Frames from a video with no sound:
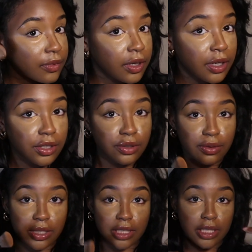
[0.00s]
And as you
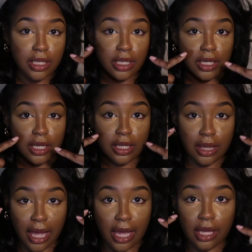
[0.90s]
can see, it
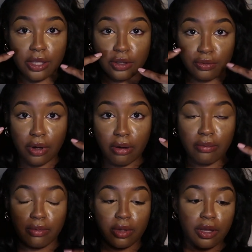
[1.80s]
like, you
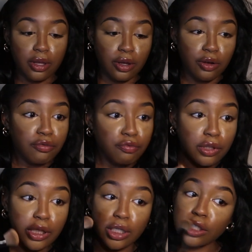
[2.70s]
know,
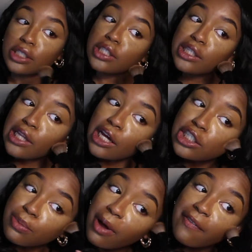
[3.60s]
really
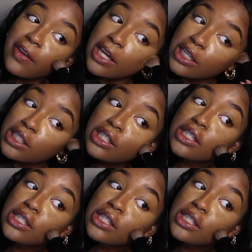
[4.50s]
snatched my face.